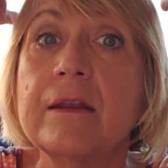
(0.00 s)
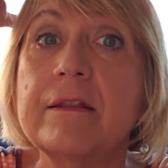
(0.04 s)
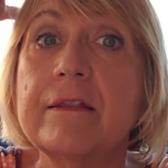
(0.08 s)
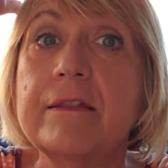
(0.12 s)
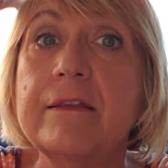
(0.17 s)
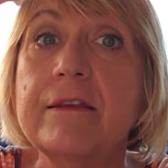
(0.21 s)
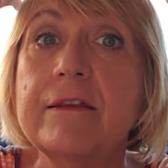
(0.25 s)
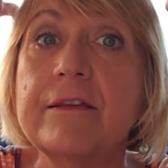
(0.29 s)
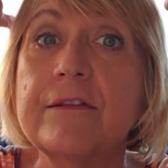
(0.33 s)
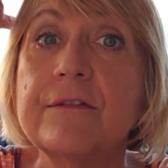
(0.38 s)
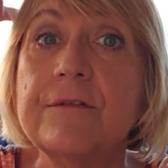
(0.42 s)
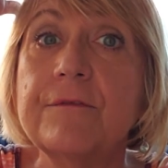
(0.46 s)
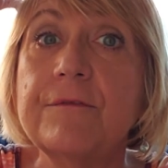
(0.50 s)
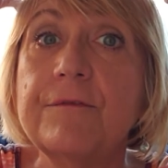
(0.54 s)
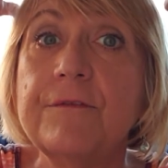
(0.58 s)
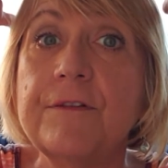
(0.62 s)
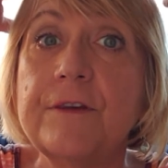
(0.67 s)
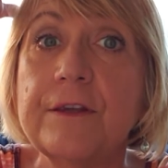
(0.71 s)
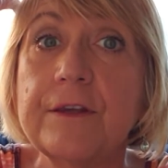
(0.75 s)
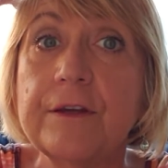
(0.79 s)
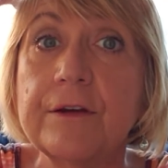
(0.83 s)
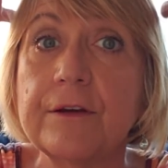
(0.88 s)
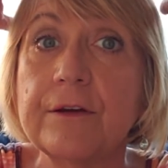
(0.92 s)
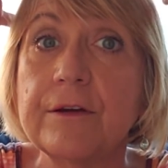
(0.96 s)
This
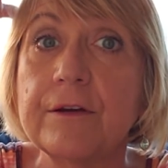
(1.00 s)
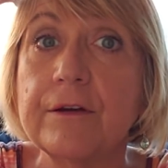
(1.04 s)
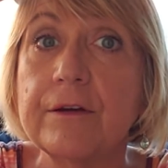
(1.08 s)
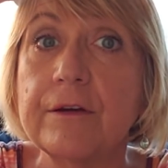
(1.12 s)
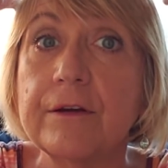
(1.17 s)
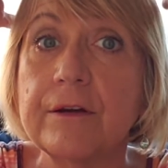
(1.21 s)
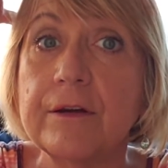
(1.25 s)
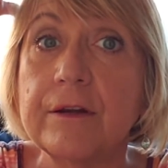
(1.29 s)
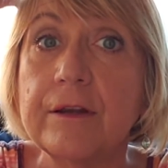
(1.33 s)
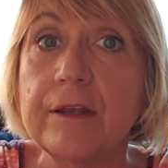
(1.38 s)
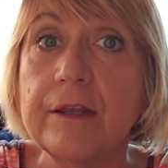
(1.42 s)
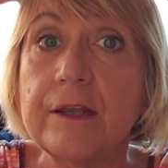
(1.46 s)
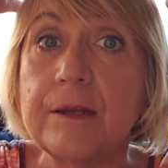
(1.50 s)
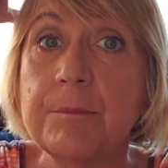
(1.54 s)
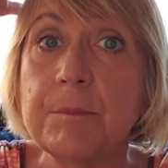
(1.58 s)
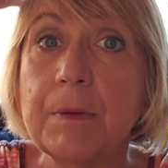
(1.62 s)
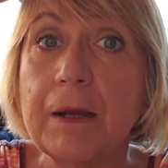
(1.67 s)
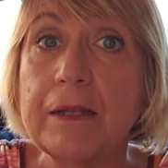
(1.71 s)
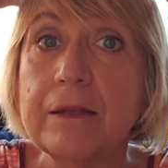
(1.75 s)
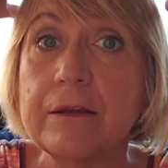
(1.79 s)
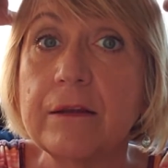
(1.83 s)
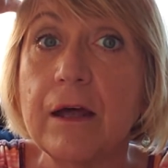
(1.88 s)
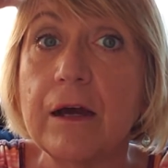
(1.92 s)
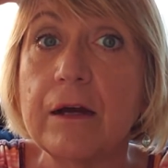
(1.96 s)
fear in my
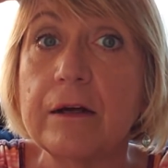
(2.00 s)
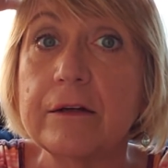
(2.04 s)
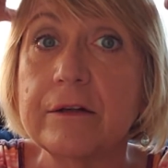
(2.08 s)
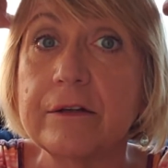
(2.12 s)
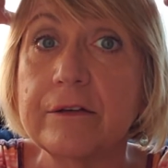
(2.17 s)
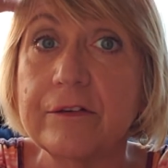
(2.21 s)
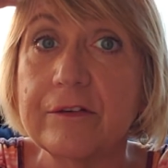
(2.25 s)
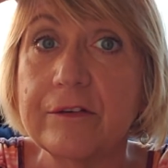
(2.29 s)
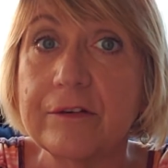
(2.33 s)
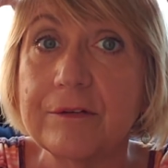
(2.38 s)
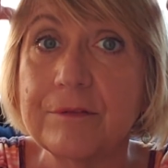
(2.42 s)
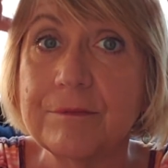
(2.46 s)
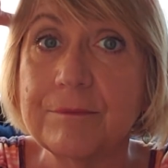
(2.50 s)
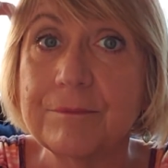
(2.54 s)
lungs.